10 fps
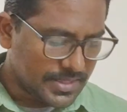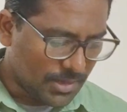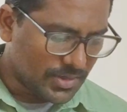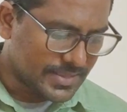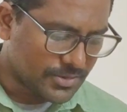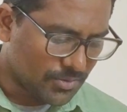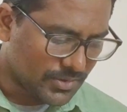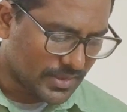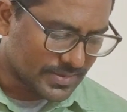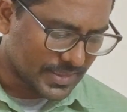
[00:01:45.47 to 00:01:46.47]
Now let's go
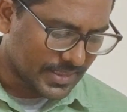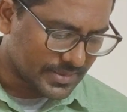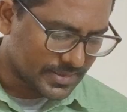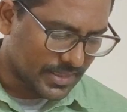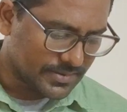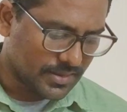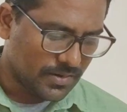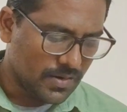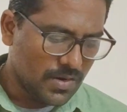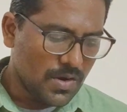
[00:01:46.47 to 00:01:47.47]
to the second stanza.